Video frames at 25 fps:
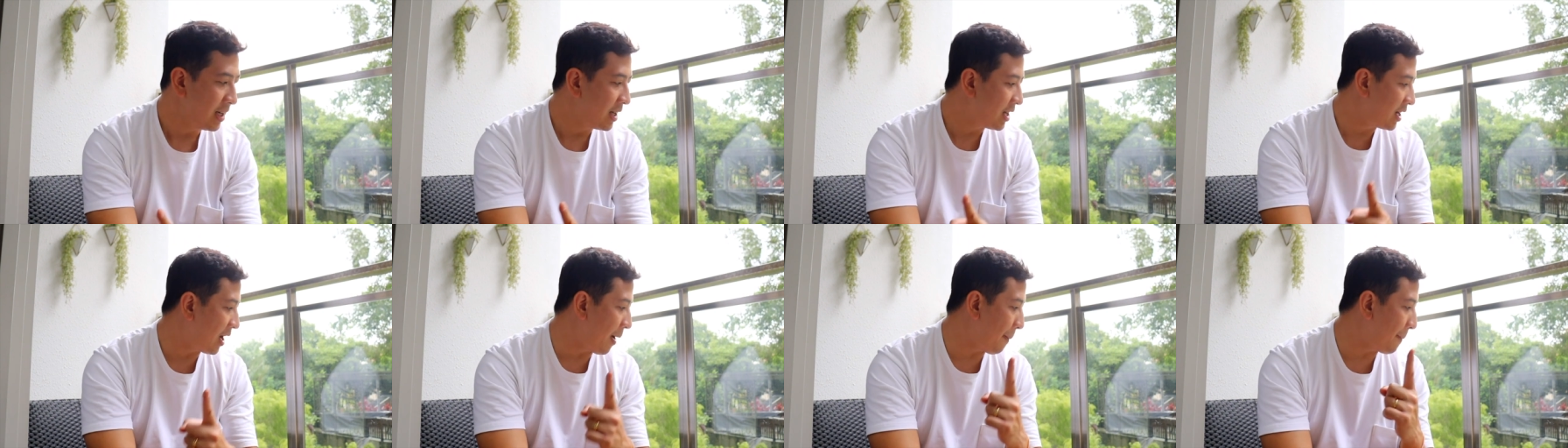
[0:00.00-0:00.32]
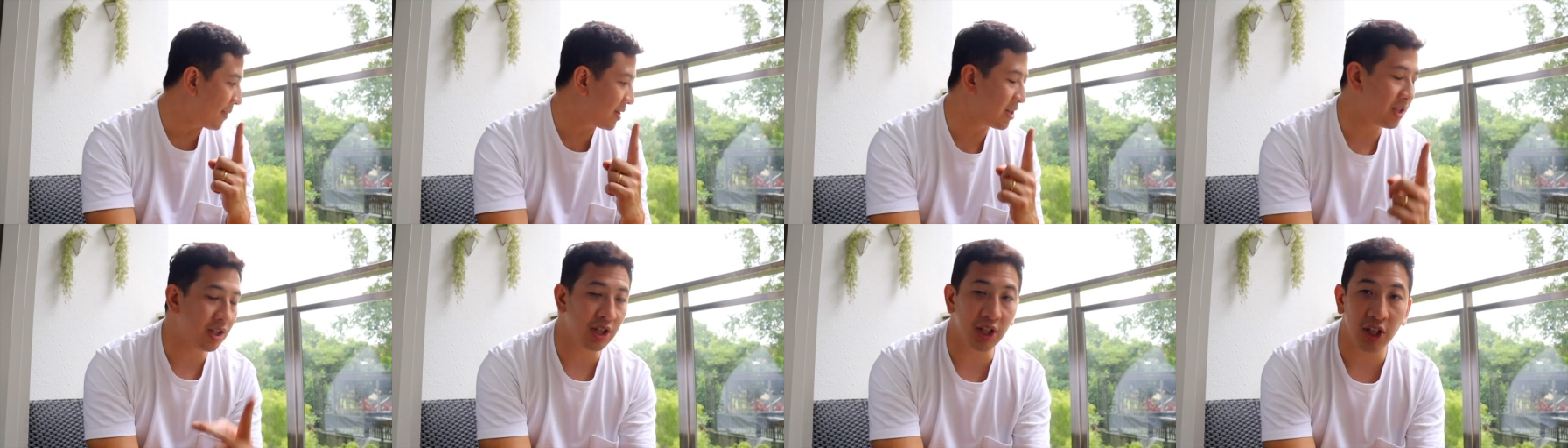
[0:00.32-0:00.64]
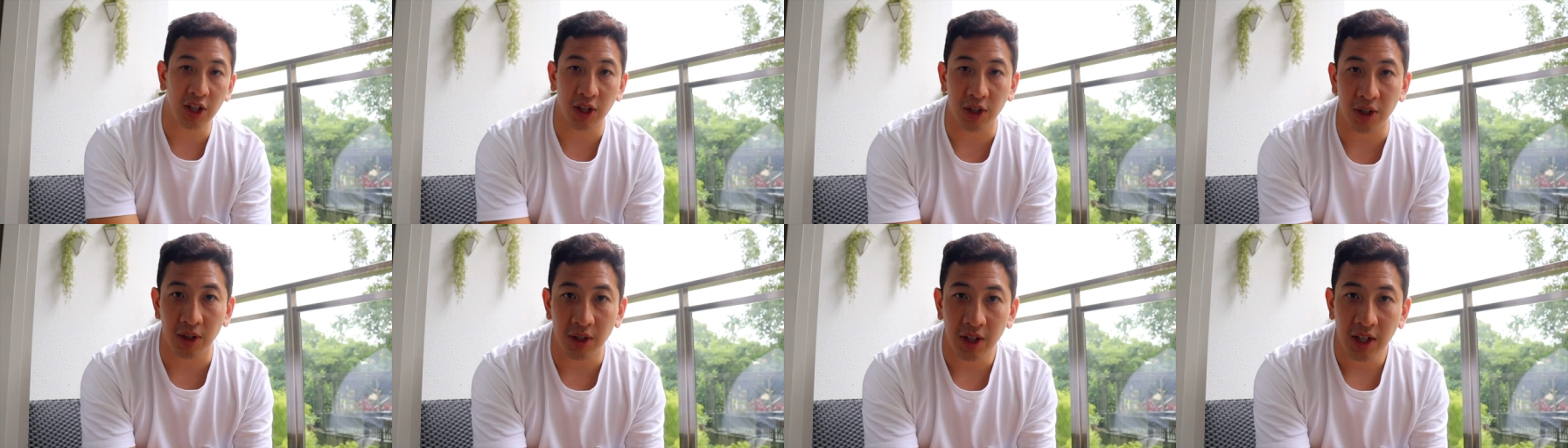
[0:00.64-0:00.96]
Number
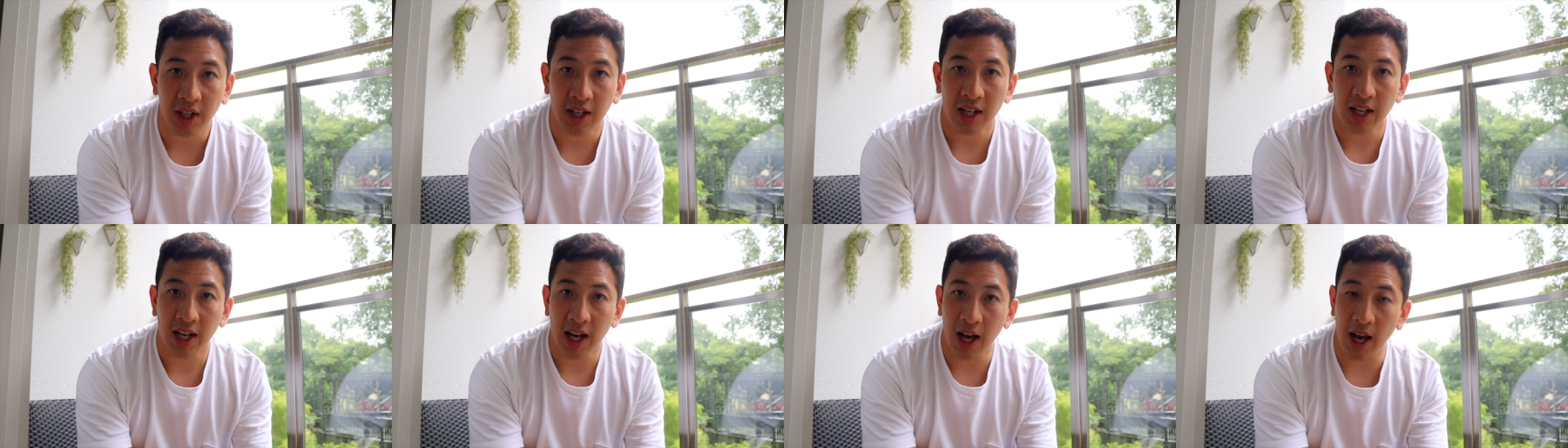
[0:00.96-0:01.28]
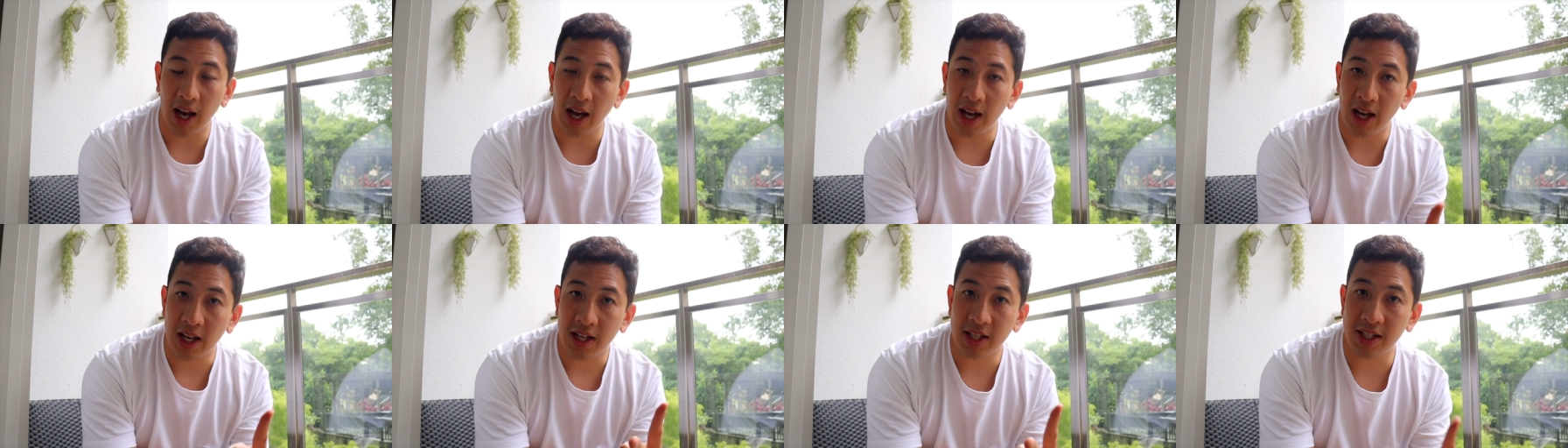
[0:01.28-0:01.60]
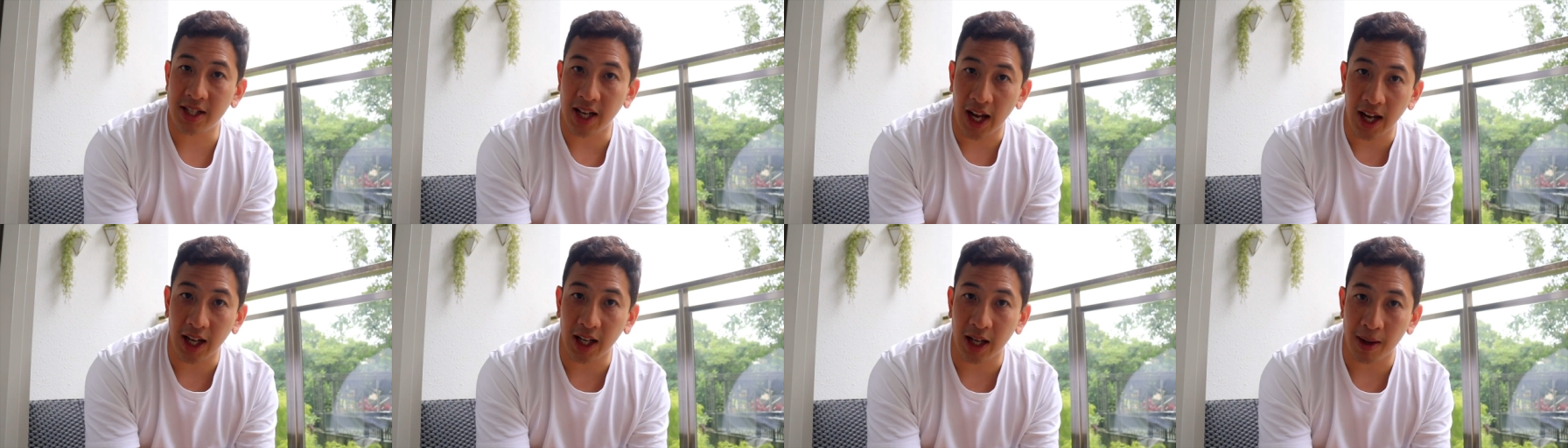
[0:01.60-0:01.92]
two,
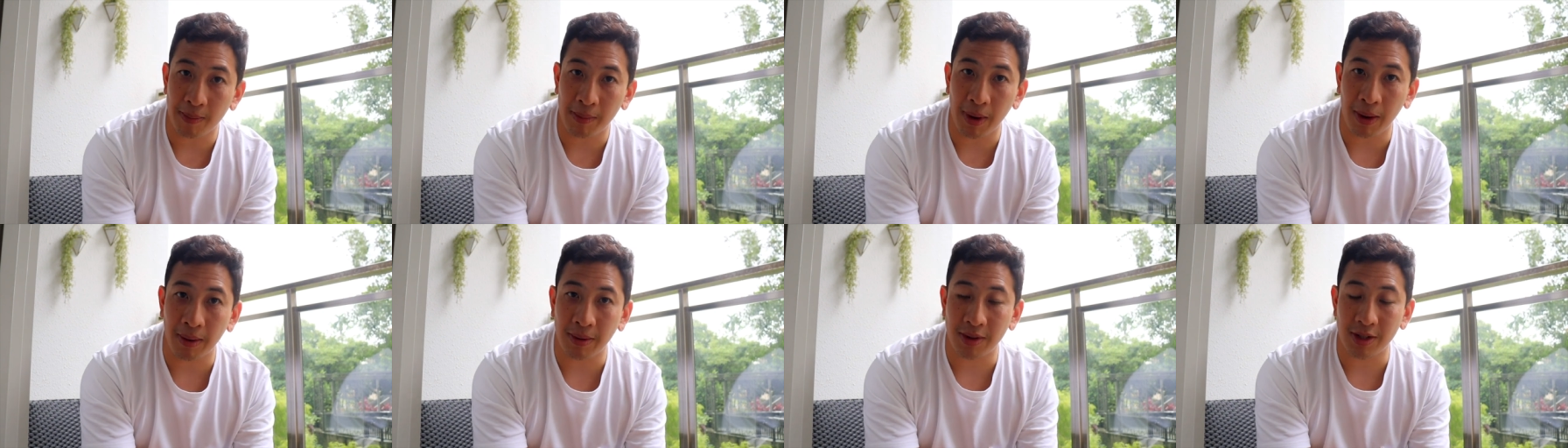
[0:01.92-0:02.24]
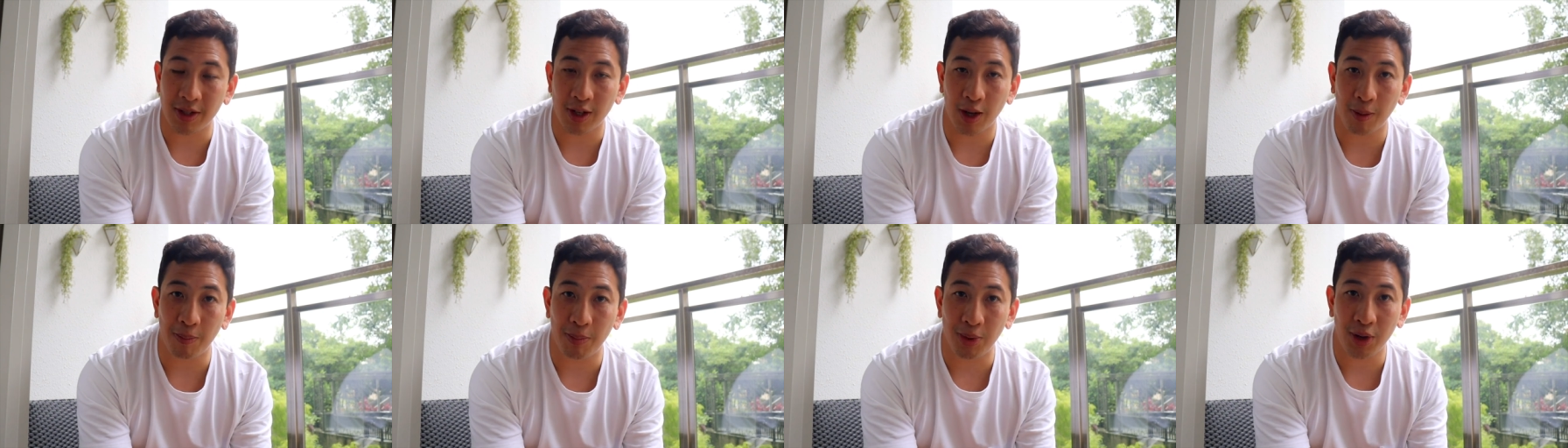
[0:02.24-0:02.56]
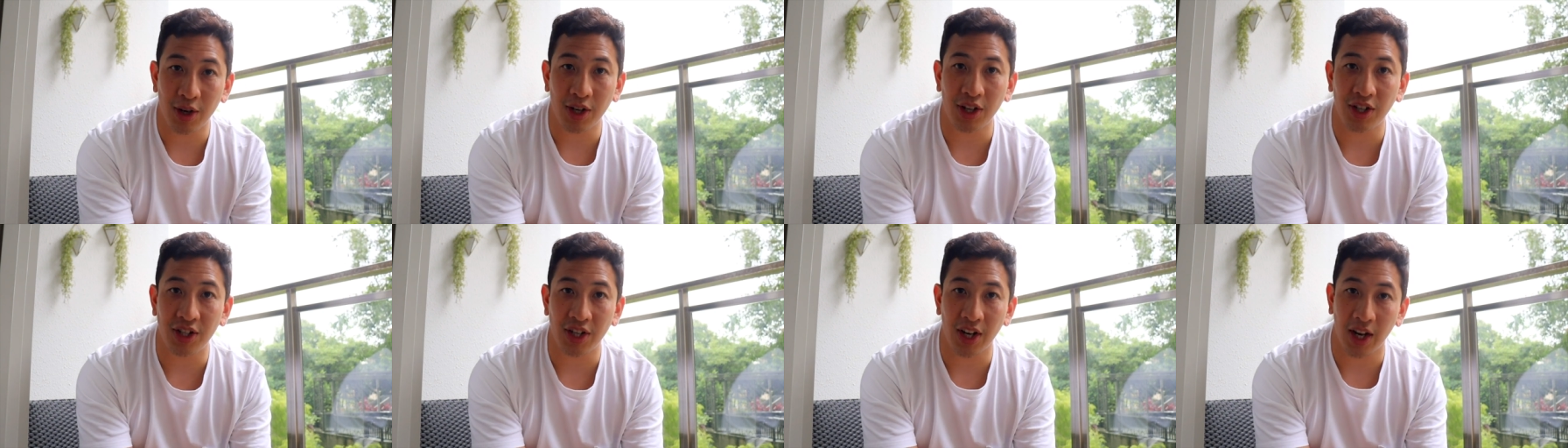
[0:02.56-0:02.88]
take a moment to
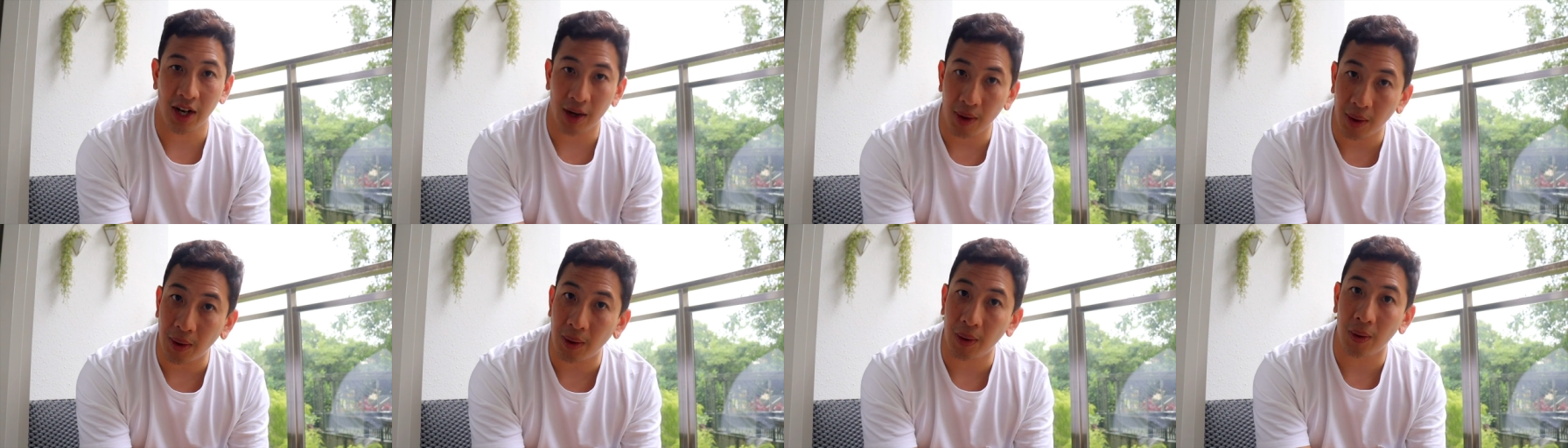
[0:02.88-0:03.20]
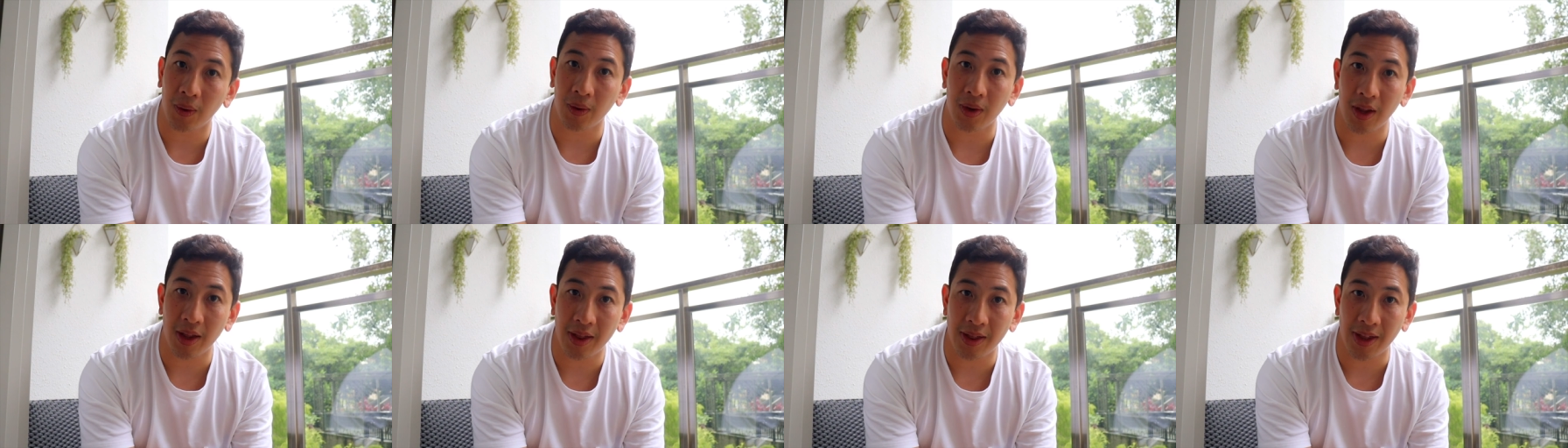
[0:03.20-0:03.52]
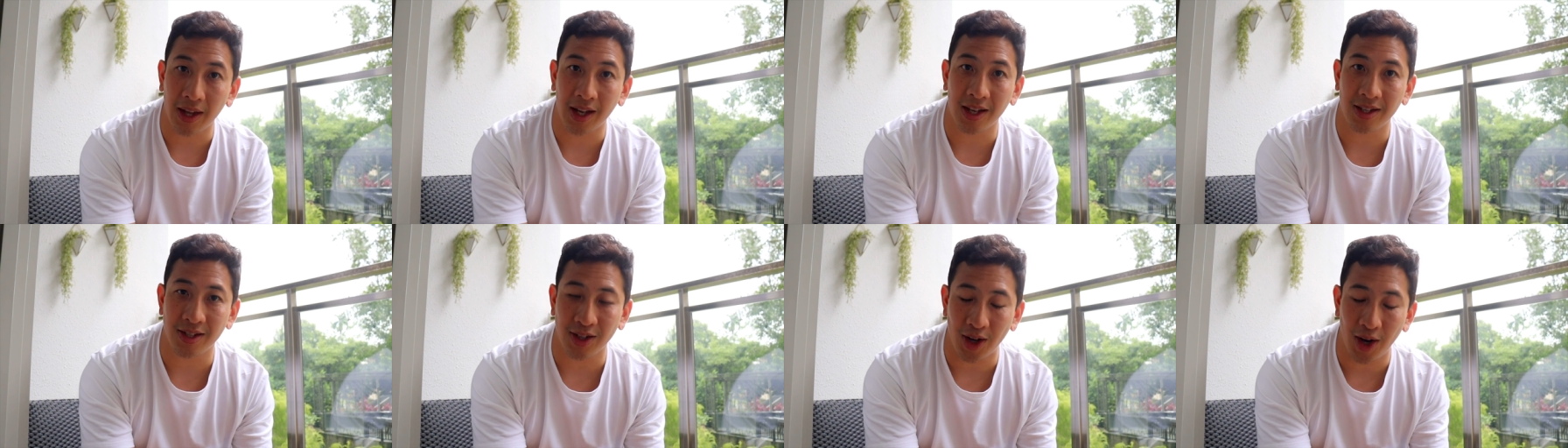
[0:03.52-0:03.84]
appreciate all the
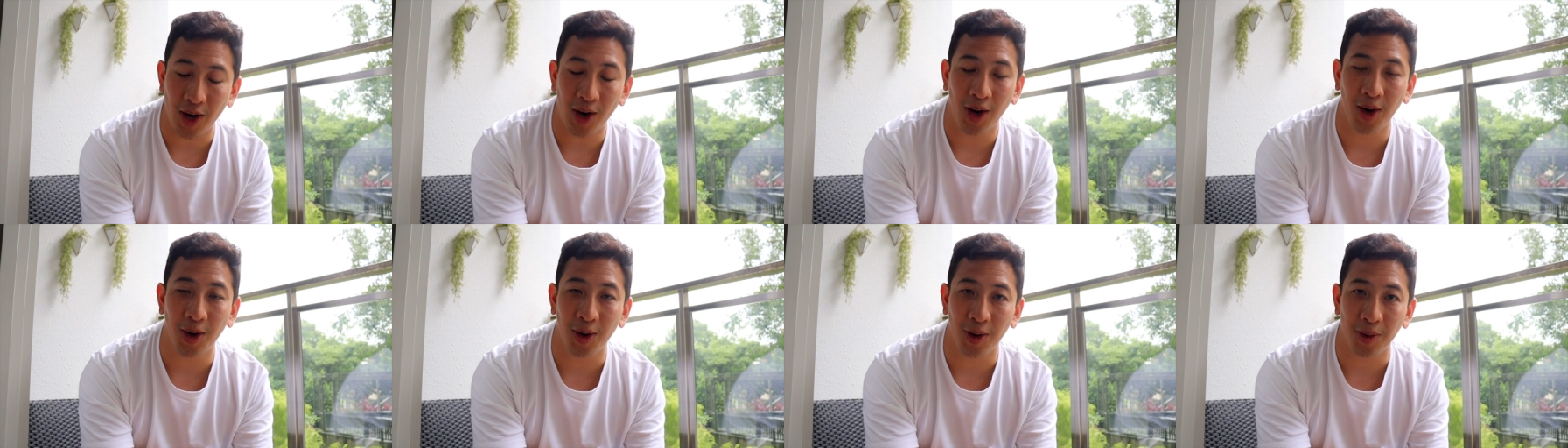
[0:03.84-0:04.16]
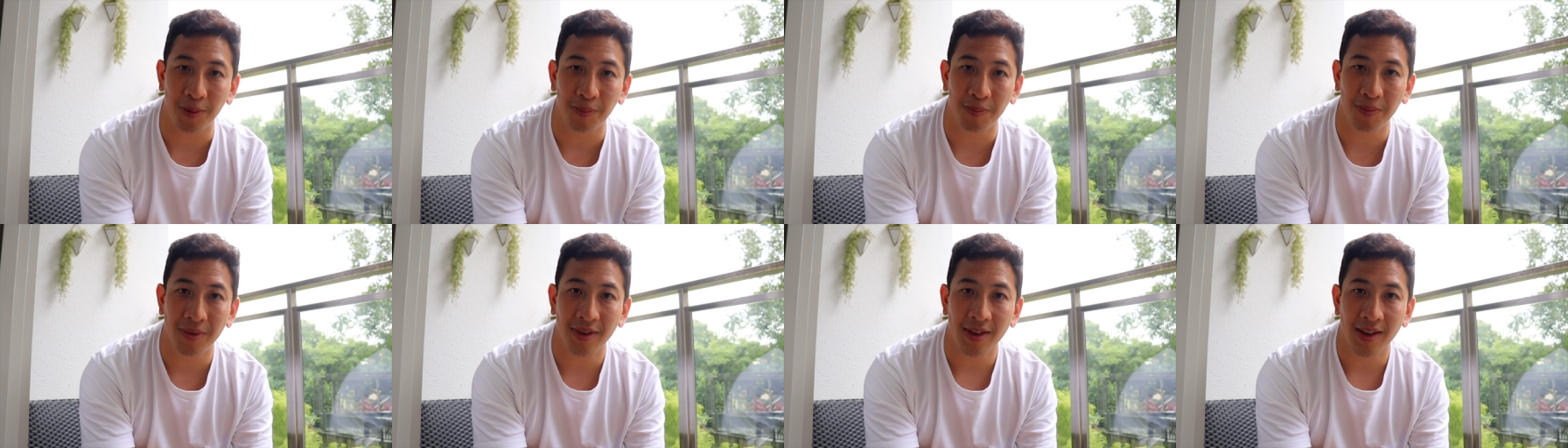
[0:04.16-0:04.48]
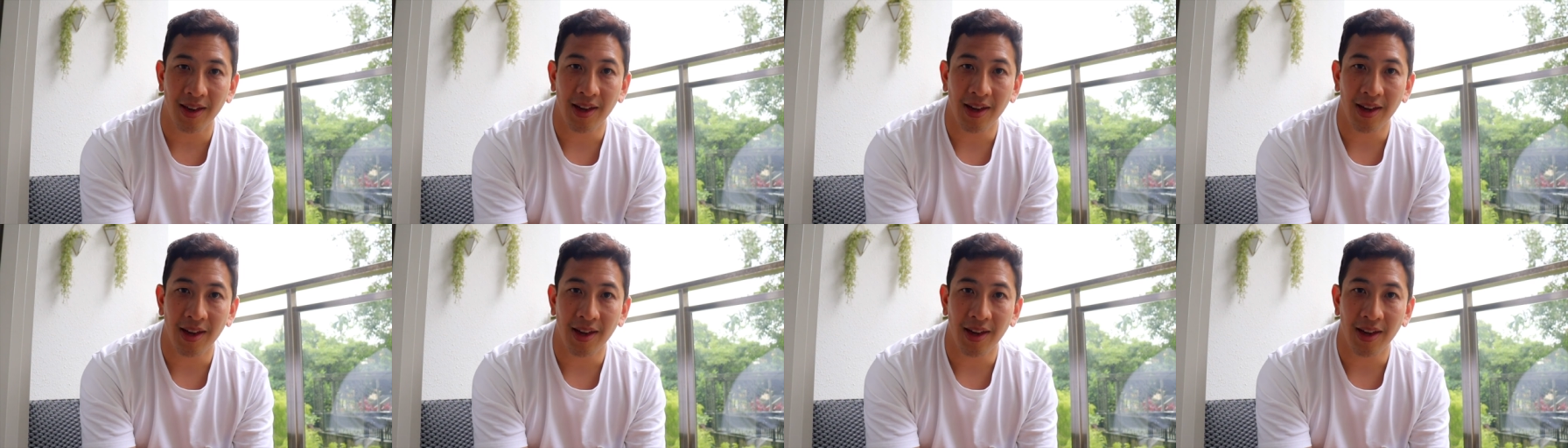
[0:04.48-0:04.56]
things at home